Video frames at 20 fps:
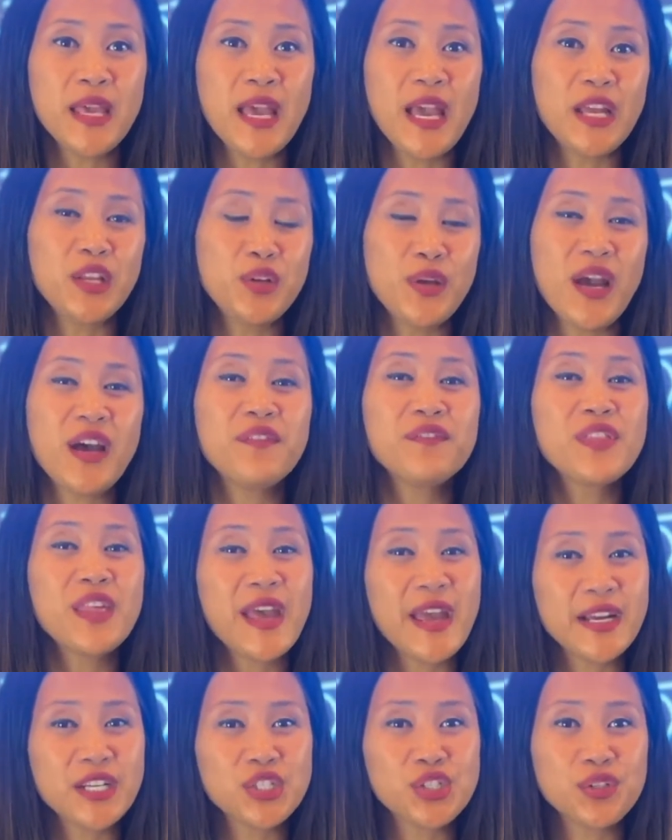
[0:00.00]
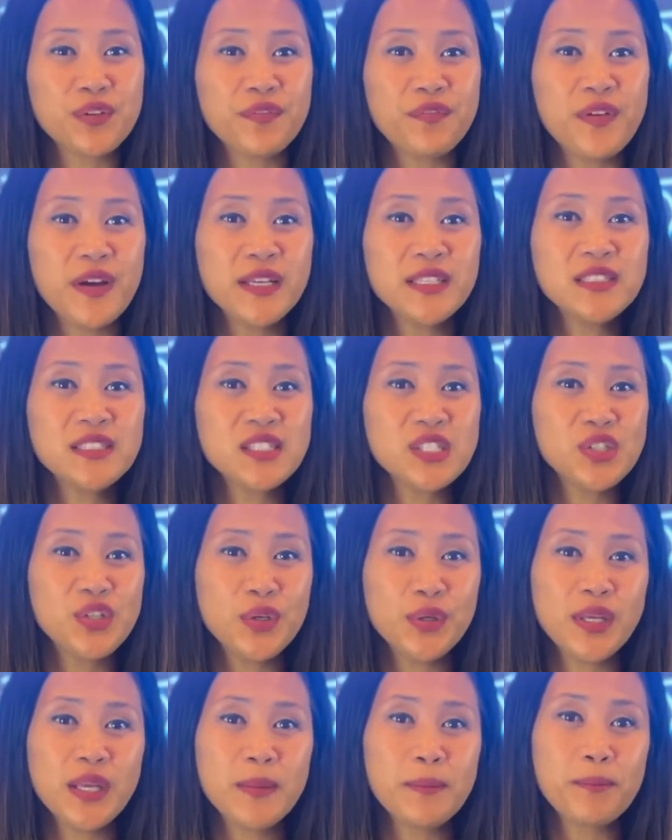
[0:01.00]
and you have the extra funds,
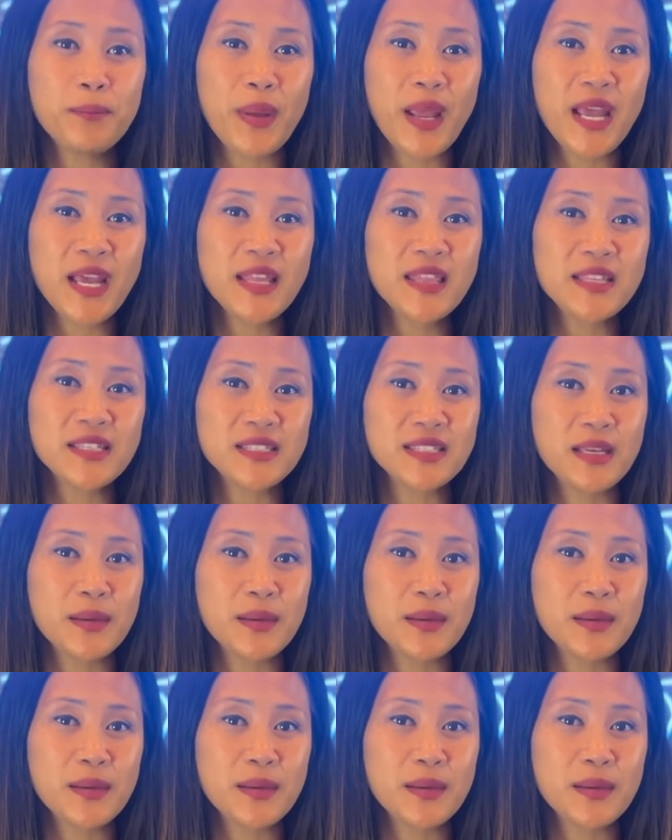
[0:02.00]
you can pay this